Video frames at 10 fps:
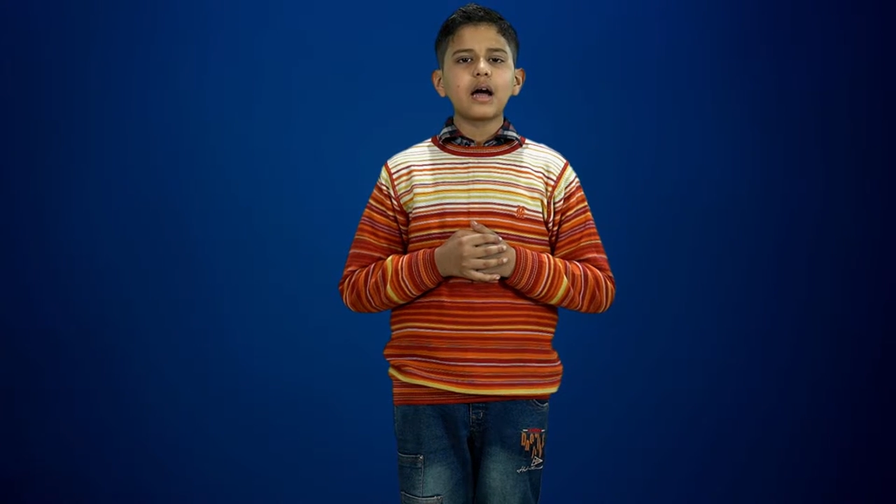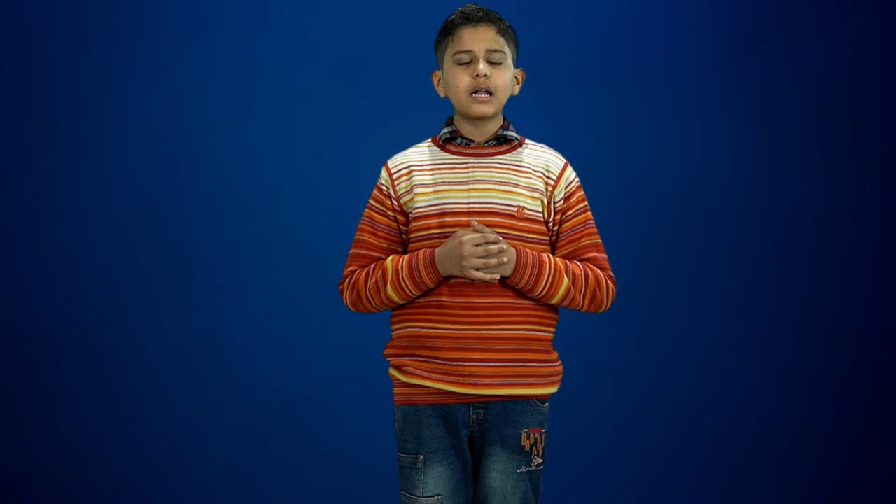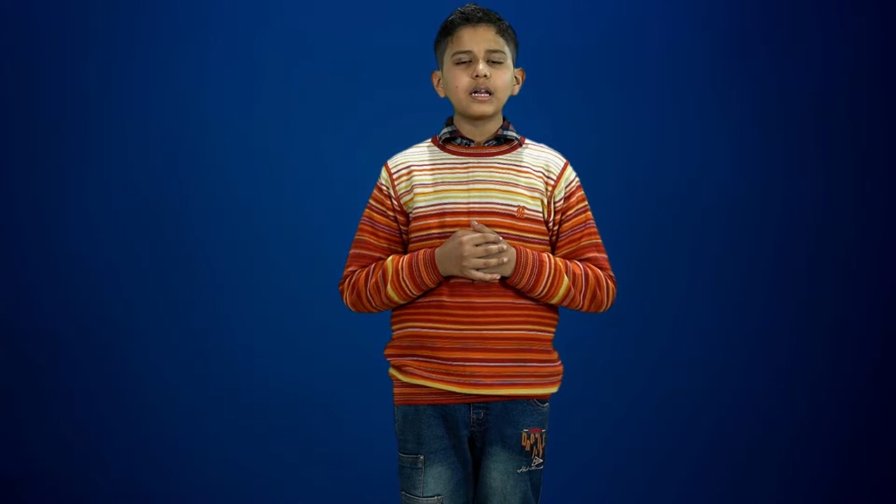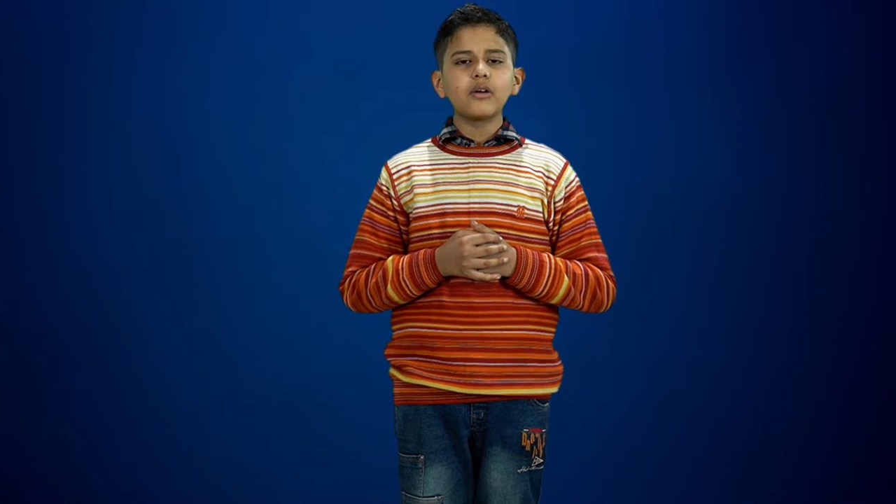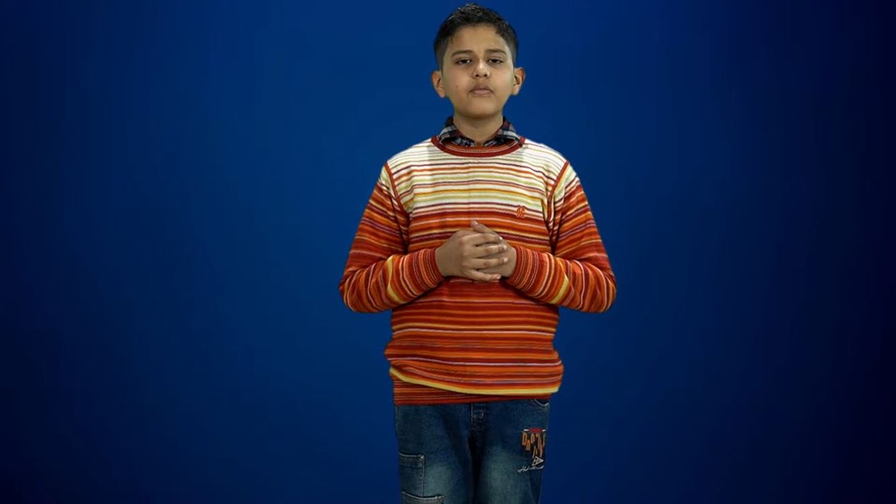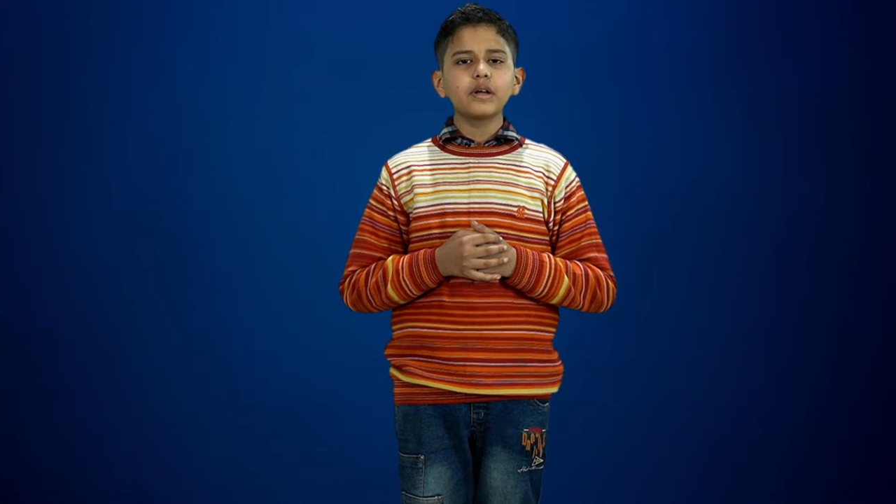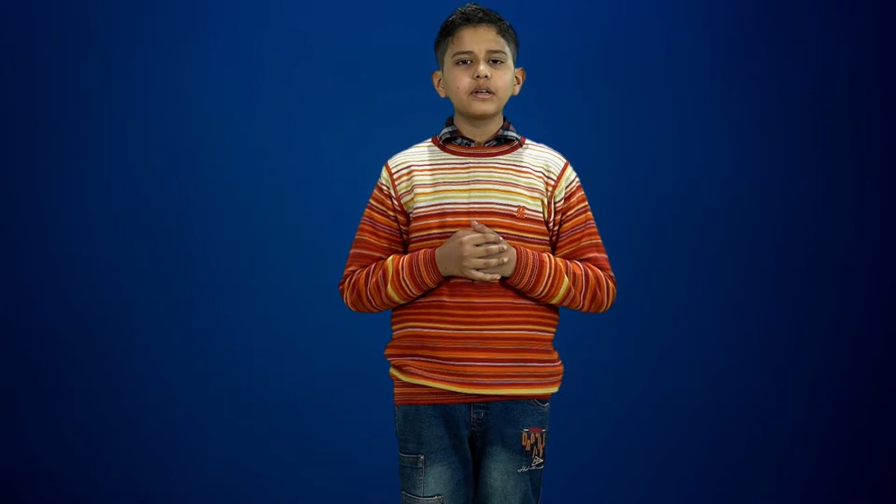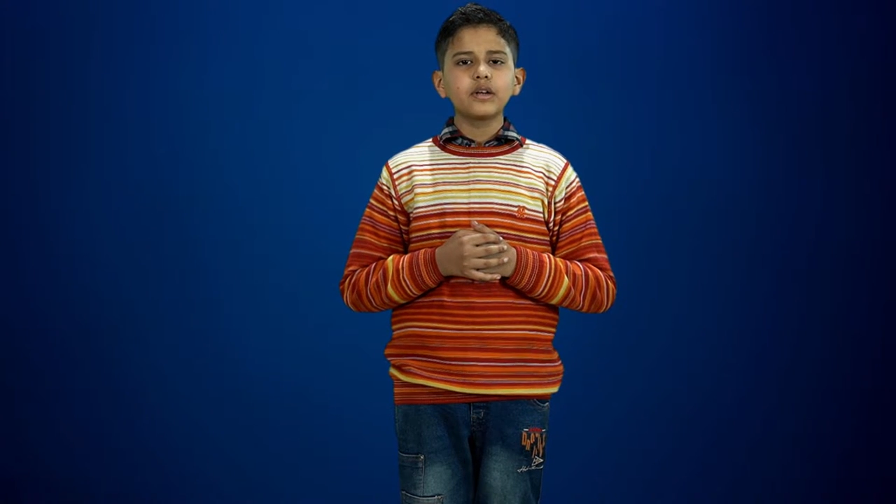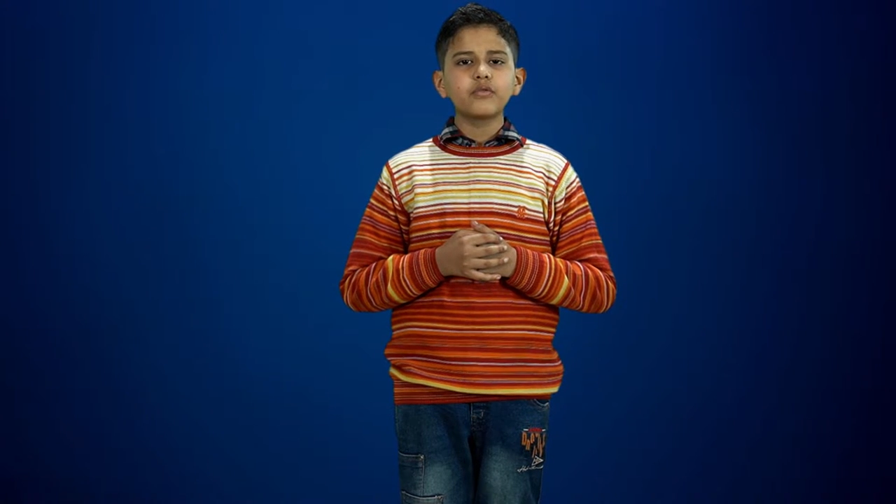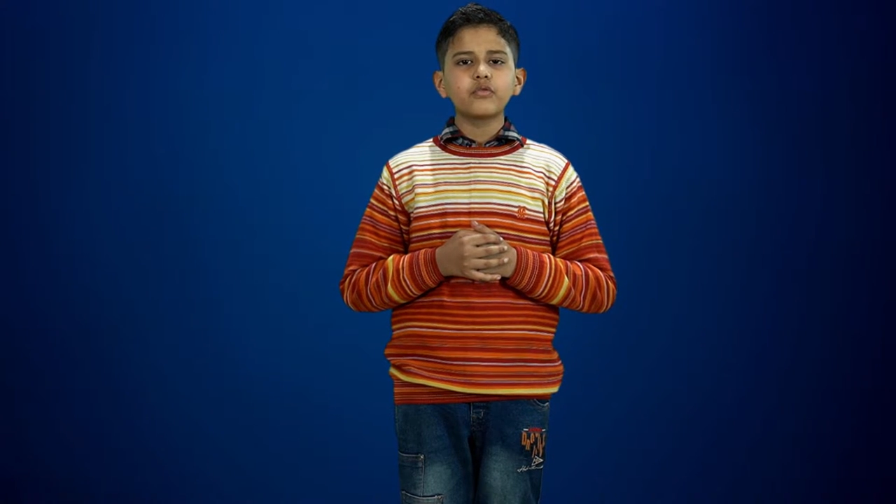I love
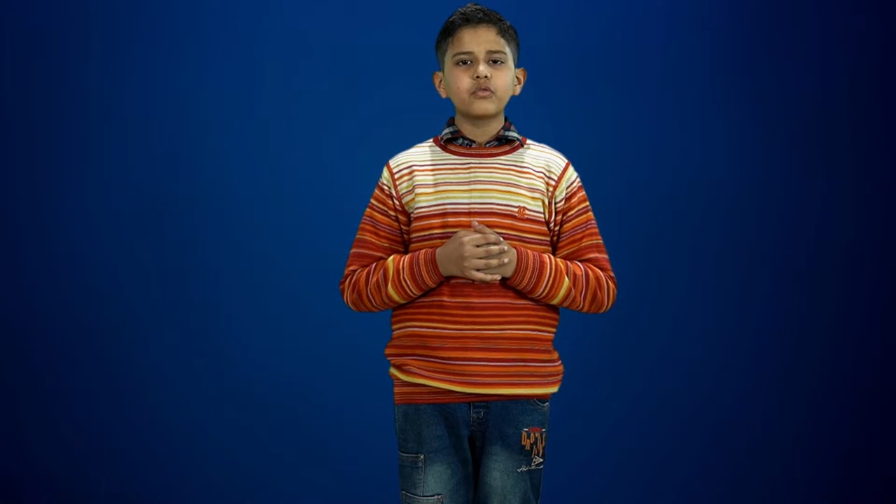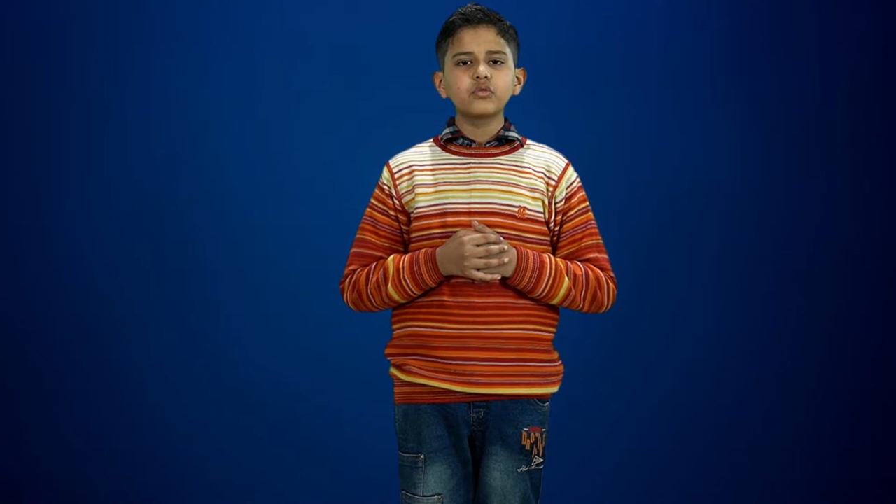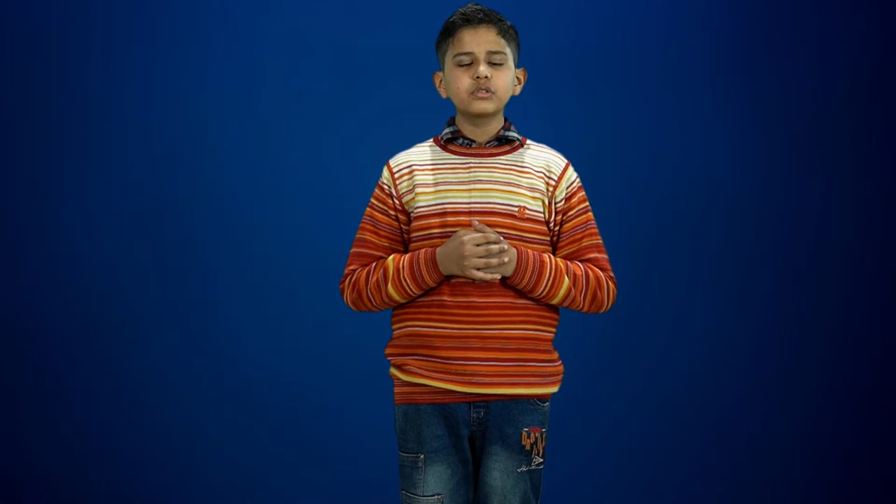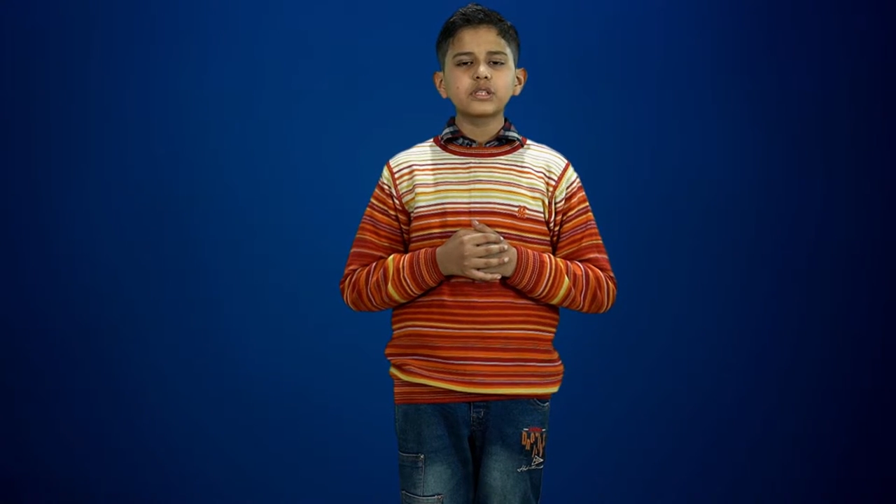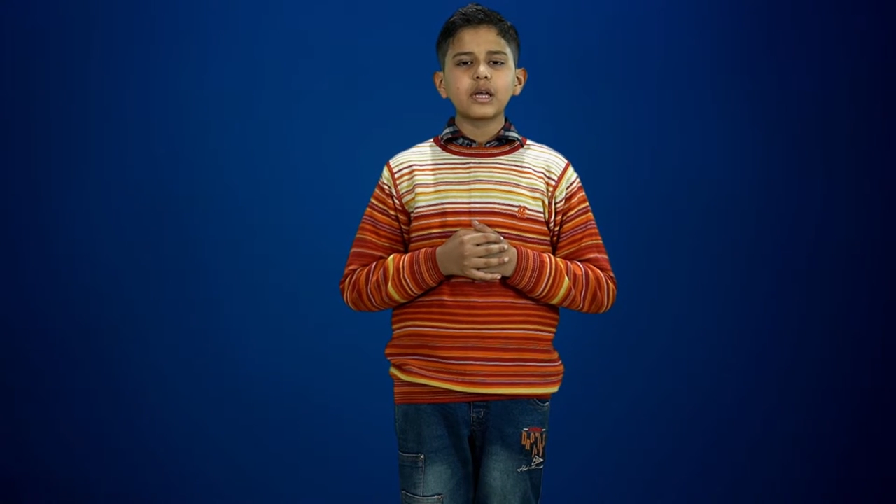eating fruits